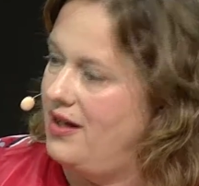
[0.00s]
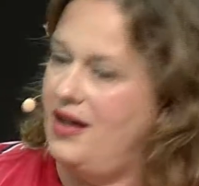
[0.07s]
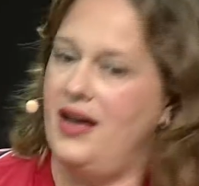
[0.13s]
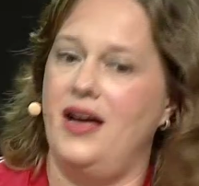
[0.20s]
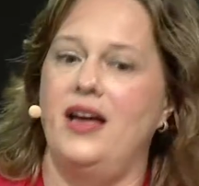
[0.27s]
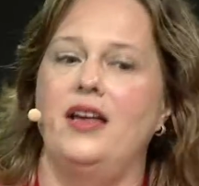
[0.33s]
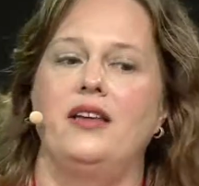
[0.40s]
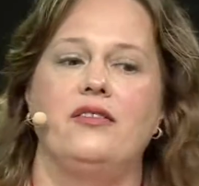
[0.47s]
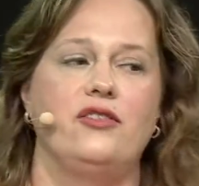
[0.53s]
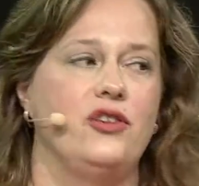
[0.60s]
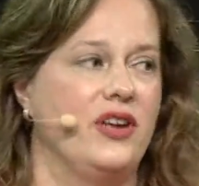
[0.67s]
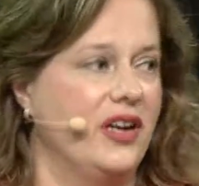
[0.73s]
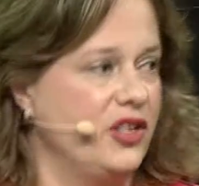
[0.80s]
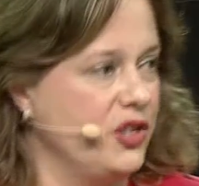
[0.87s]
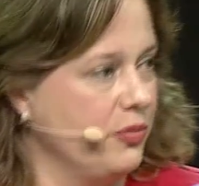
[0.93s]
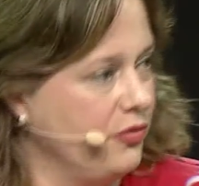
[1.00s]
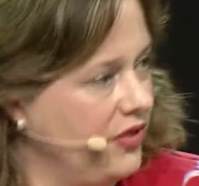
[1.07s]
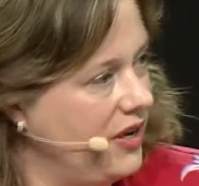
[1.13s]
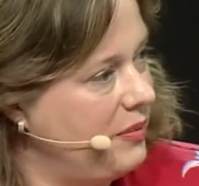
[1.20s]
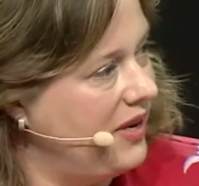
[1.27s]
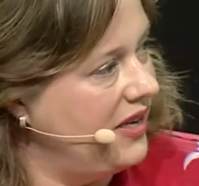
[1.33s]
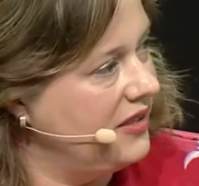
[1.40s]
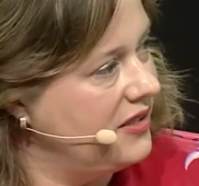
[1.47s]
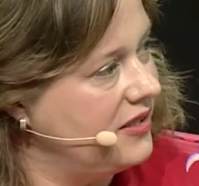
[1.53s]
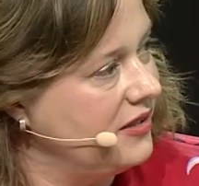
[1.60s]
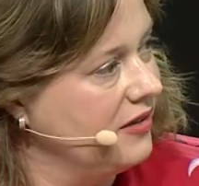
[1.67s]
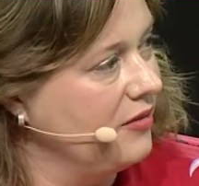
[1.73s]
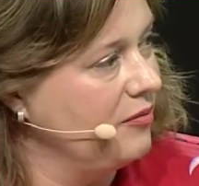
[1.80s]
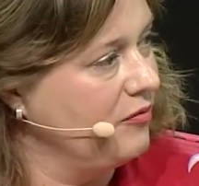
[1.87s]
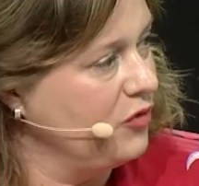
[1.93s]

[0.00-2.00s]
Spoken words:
and you get some rebates